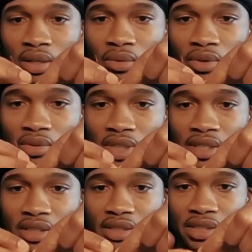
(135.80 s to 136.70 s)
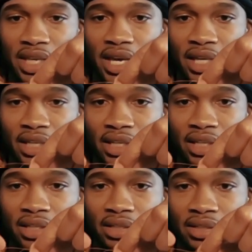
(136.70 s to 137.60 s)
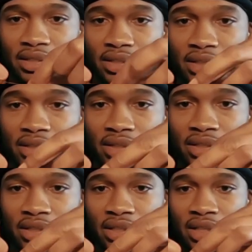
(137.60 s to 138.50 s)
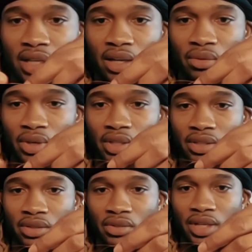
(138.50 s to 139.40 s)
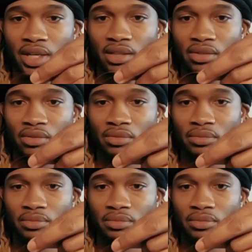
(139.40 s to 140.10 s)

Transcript: And we're gonna take this tag in and run it through that loop.